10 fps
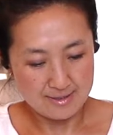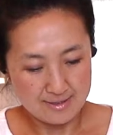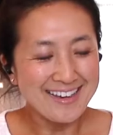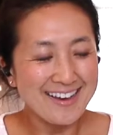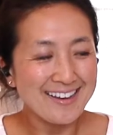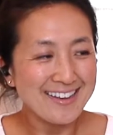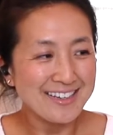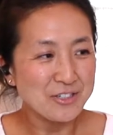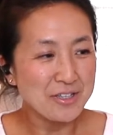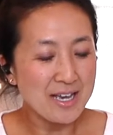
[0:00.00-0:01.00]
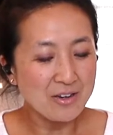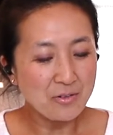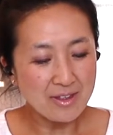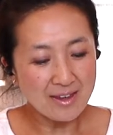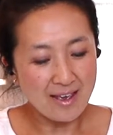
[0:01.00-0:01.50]
Kat, actually, I
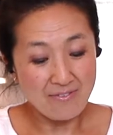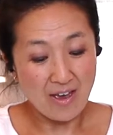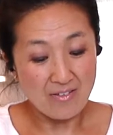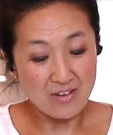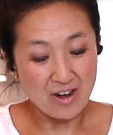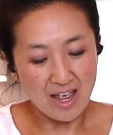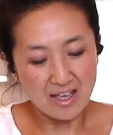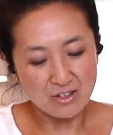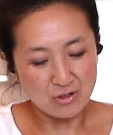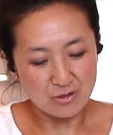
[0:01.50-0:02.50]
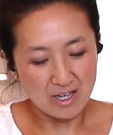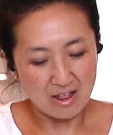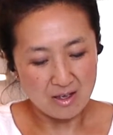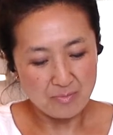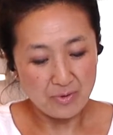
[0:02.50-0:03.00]
don't think I've ever had
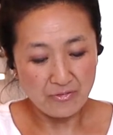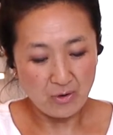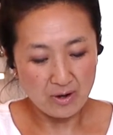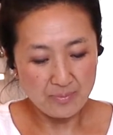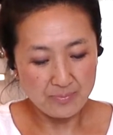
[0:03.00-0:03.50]
Nutella before.